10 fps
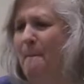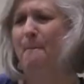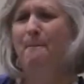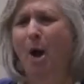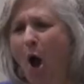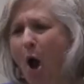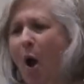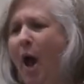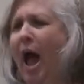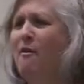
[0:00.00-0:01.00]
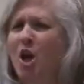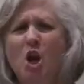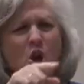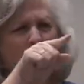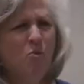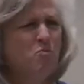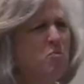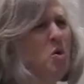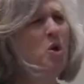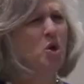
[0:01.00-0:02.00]
Bless God, you ought to go soul winning. Go
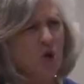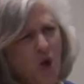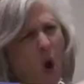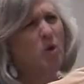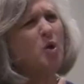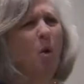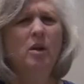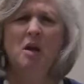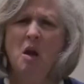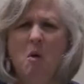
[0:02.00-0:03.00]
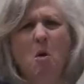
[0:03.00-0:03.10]
soul winning. Go soul winning.